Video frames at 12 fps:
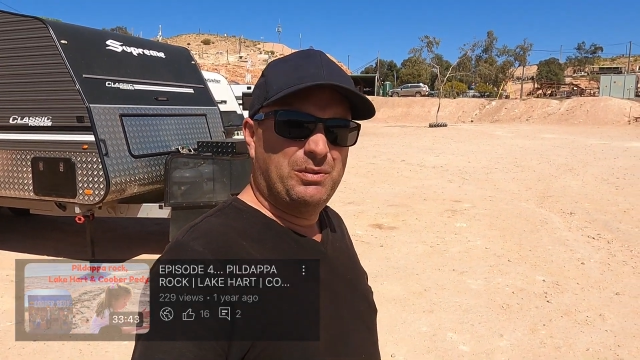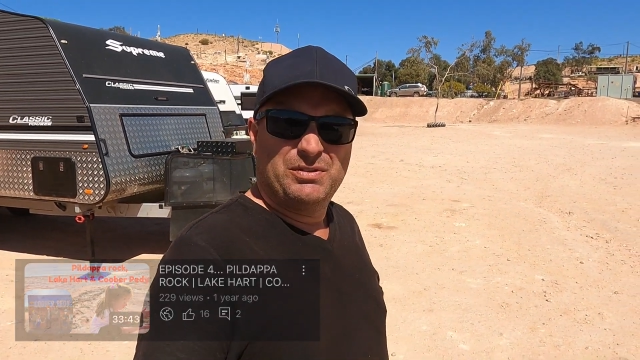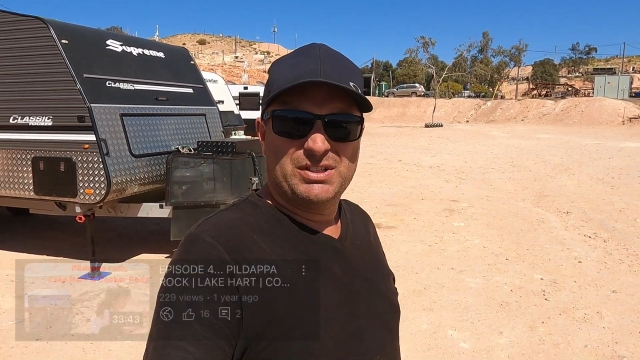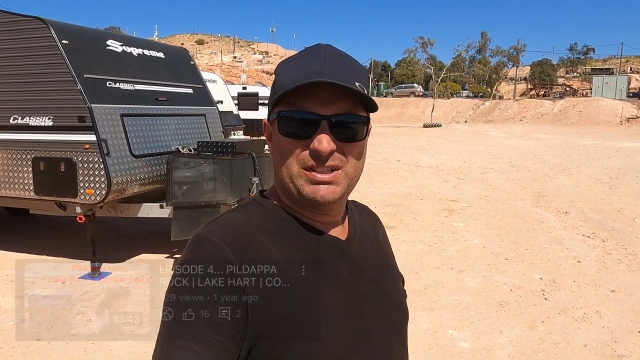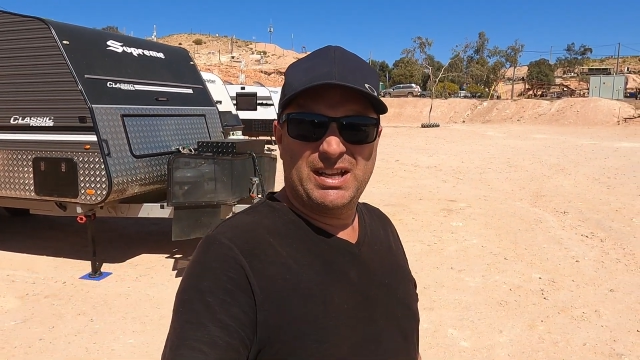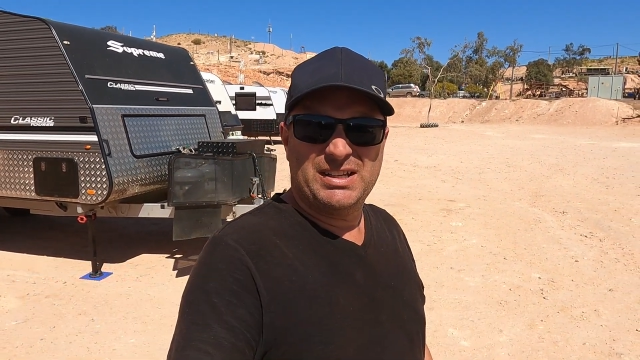we've
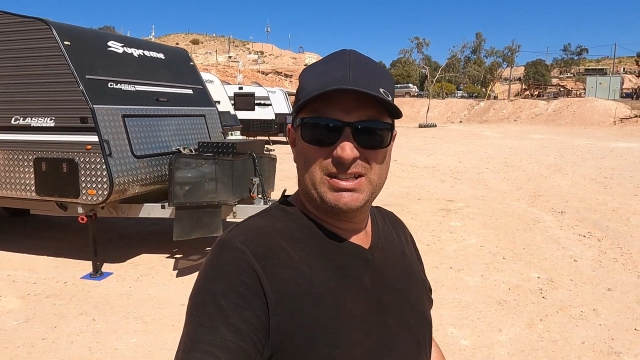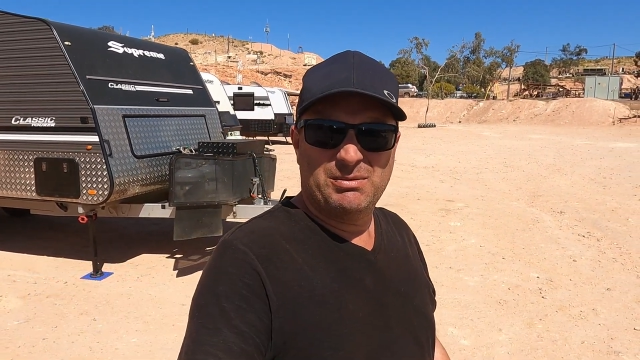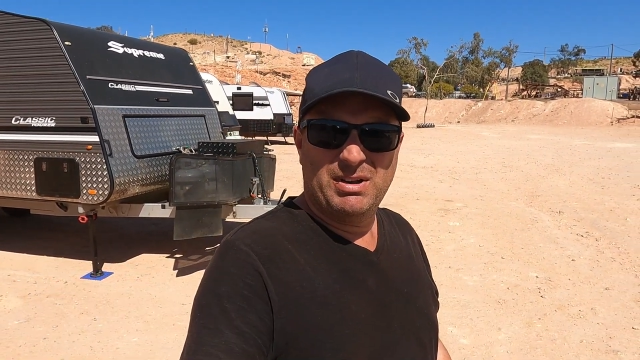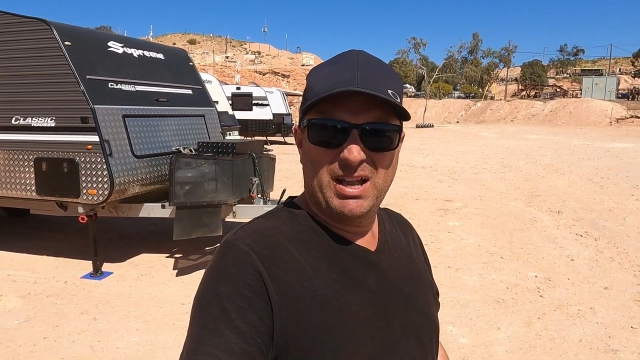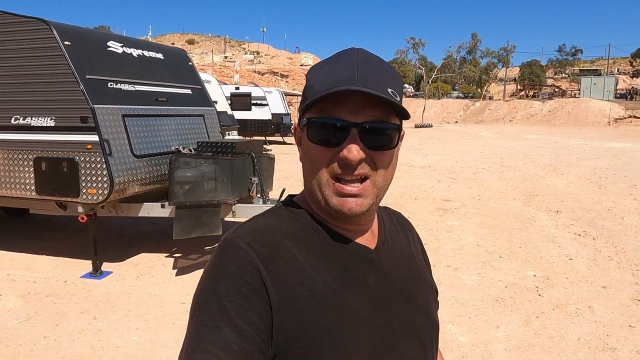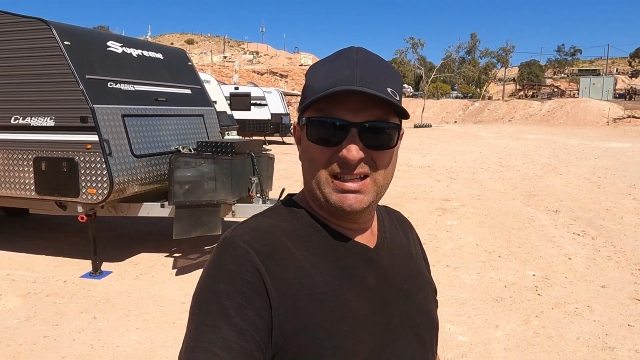just had
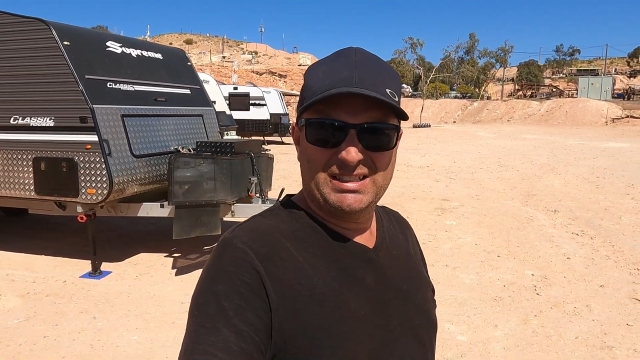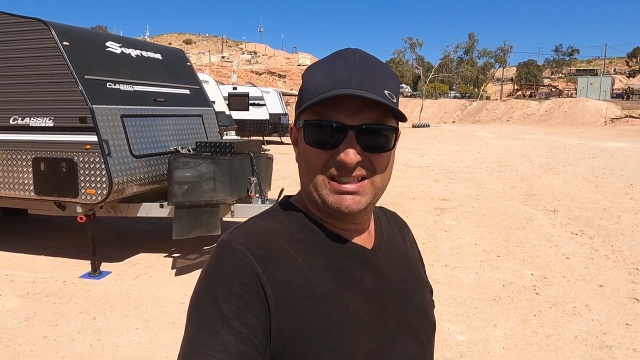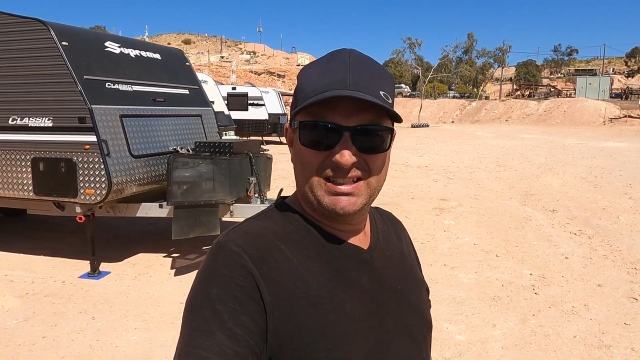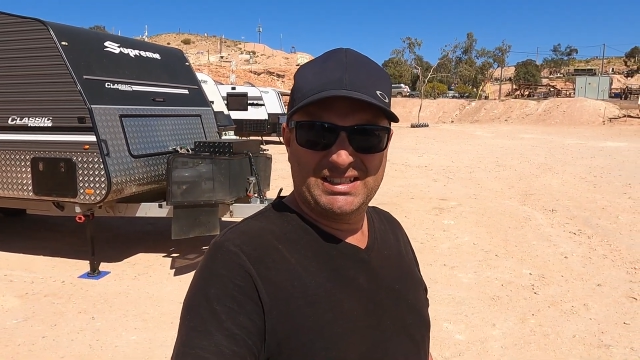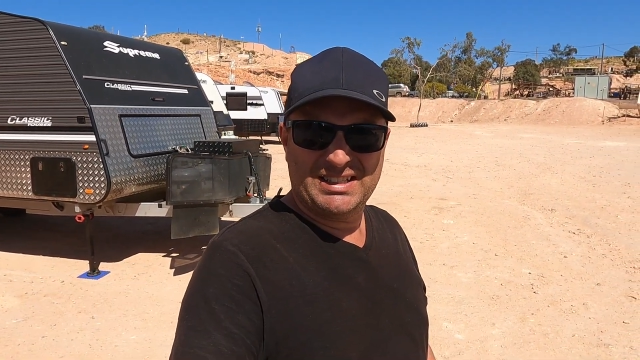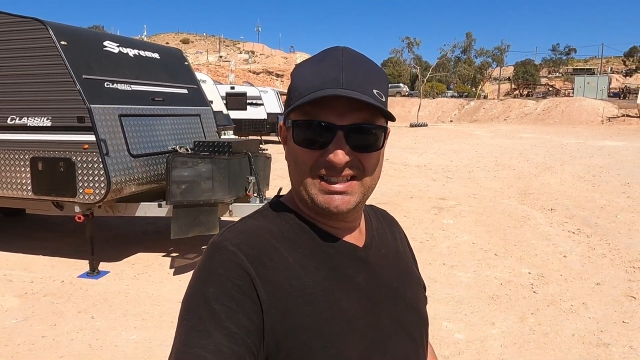some
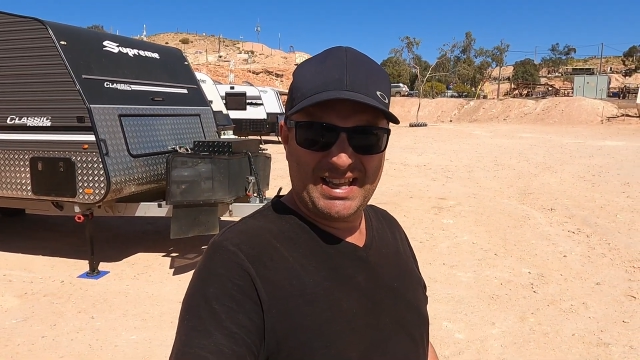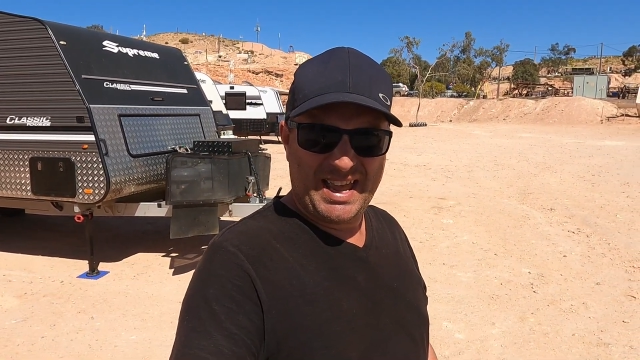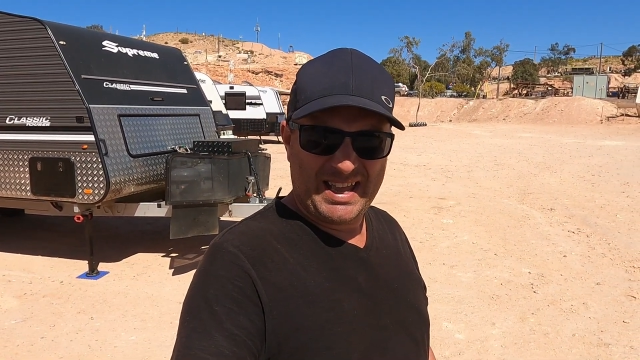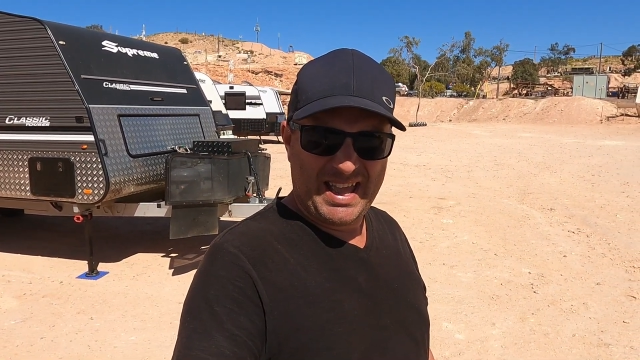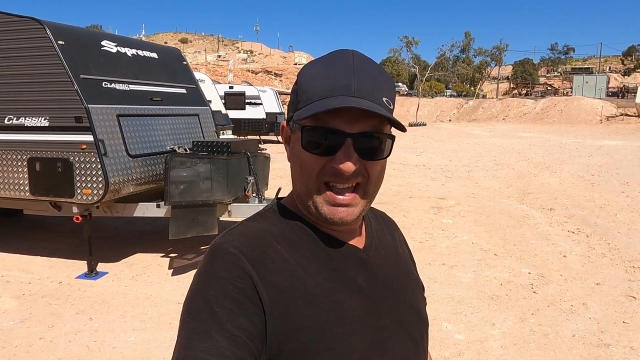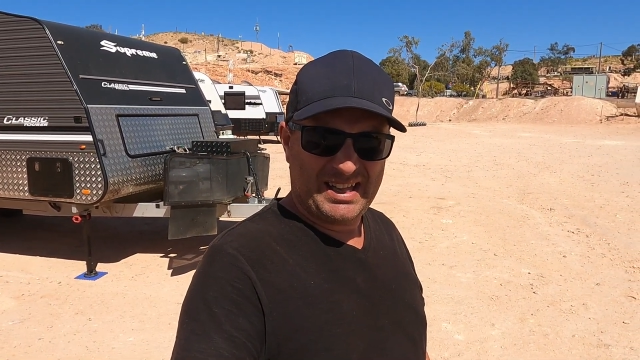lunch, just a
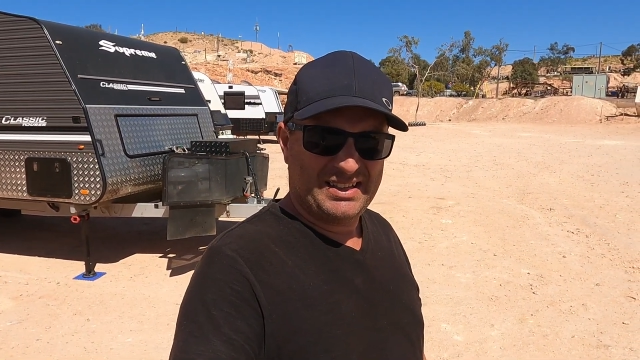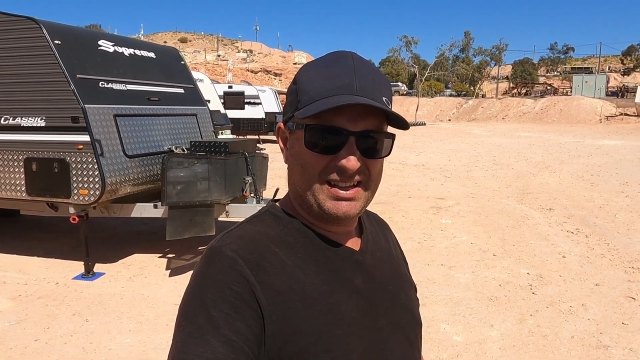sanger,